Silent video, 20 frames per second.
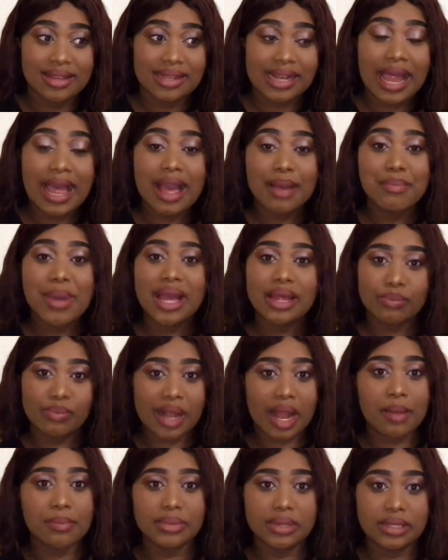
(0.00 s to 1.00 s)
ah, ban
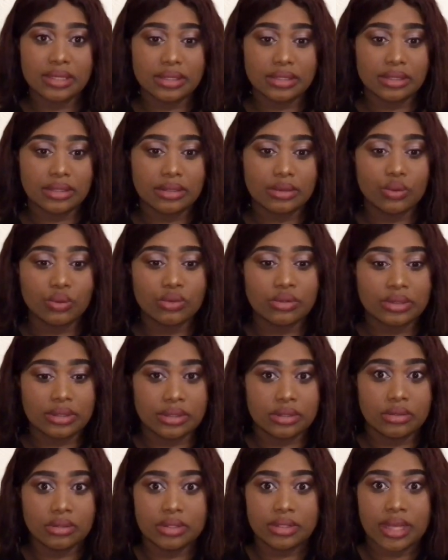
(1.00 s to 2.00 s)
clammies,
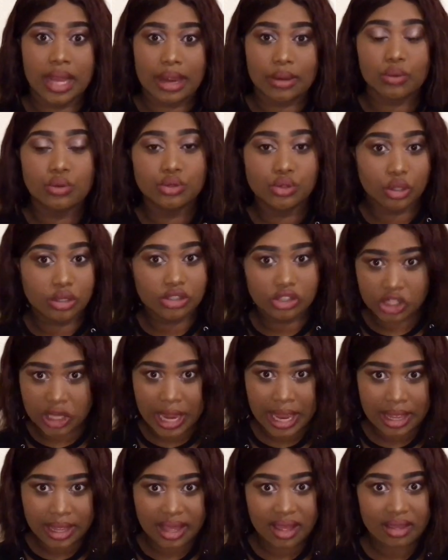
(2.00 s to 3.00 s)
there goes on
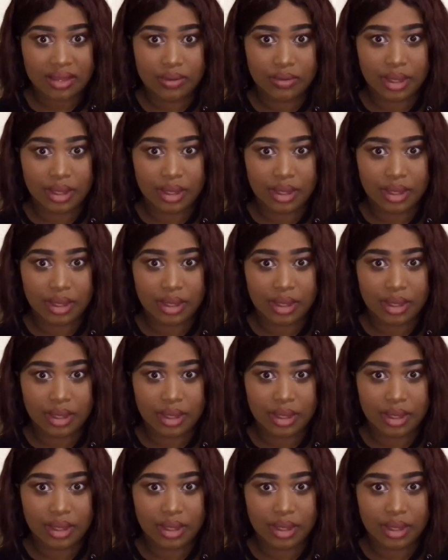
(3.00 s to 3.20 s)
check.